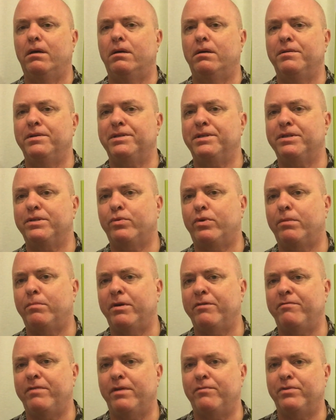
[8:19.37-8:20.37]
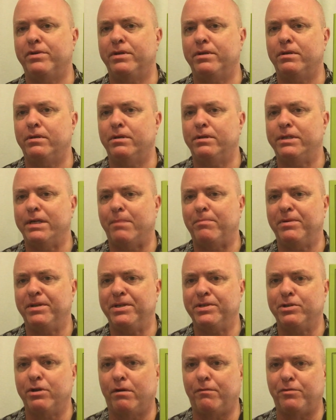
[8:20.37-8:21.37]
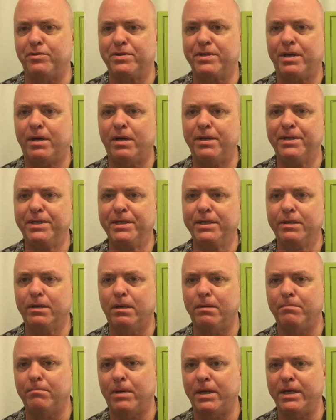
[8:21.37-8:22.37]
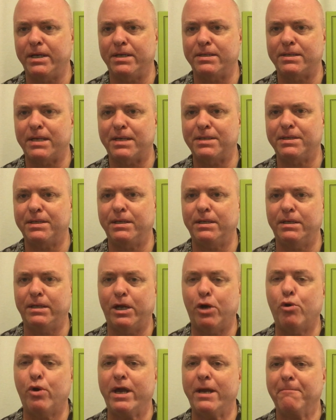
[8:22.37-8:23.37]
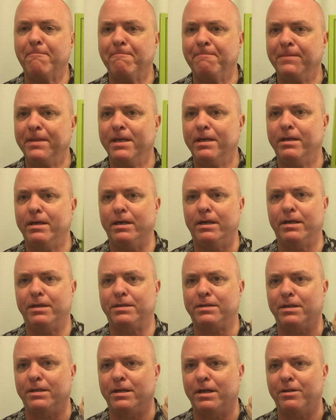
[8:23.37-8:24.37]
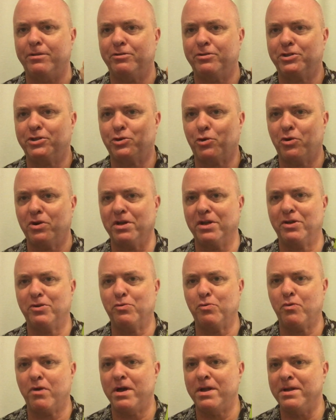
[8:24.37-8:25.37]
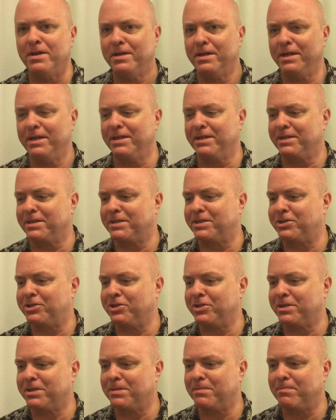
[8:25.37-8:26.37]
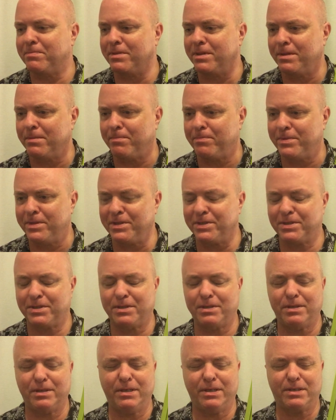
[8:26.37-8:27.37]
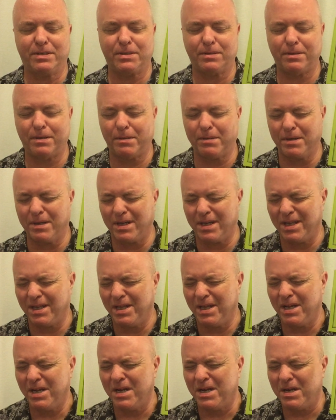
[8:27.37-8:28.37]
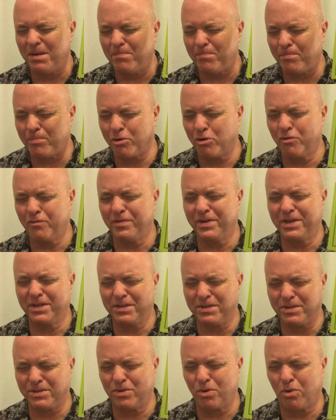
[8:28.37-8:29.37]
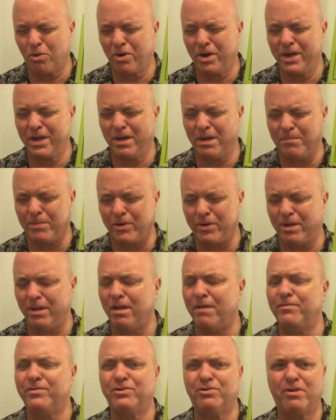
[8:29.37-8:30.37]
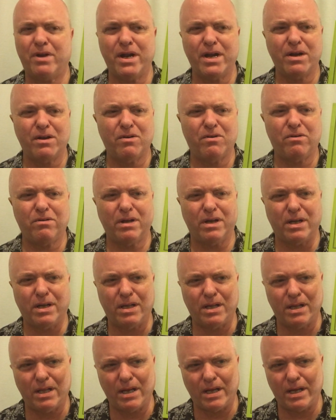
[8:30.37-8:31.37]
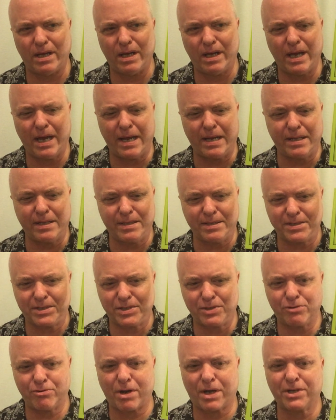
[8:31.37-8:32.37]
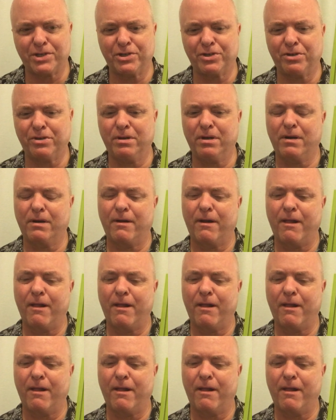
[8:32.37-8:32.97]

This is one of my favorite Japanese novels, The Hunting Gun by Yasashi Inoue. It's another short little one. It's just it's a perfect story about a love triangle and the structure.